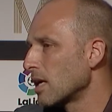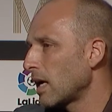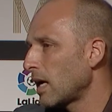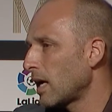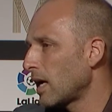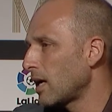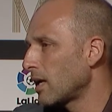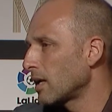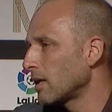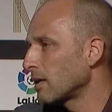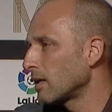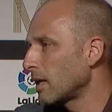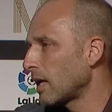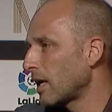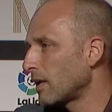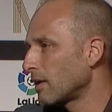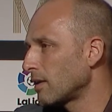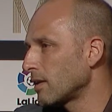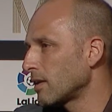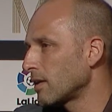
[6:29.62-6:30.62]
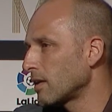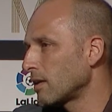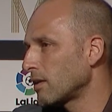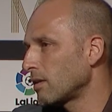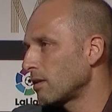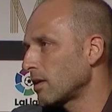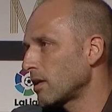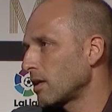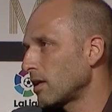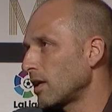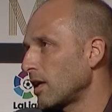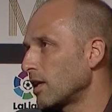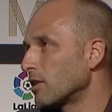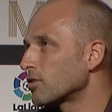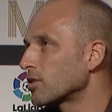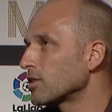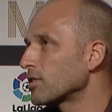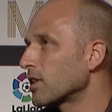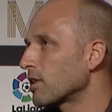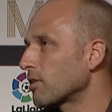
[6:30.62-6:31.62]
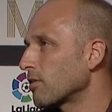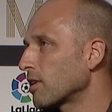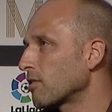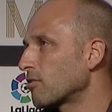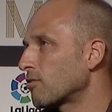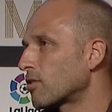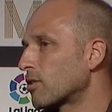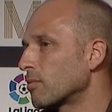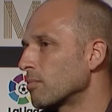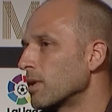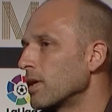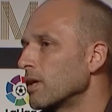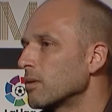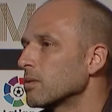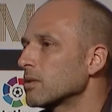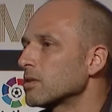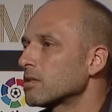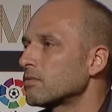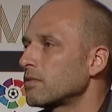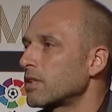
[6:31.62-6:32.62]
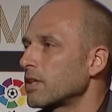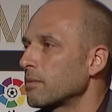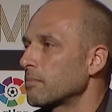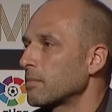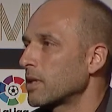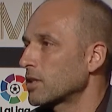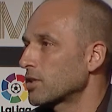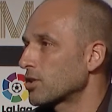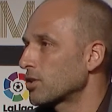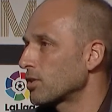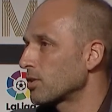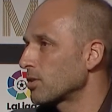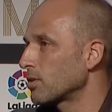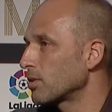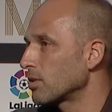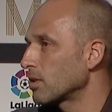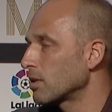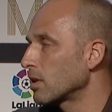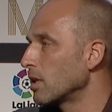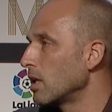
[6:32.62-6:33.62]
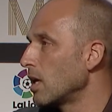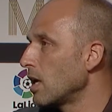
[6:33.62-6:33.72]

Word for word: And, and the, the interesting thing for me was very much to uh,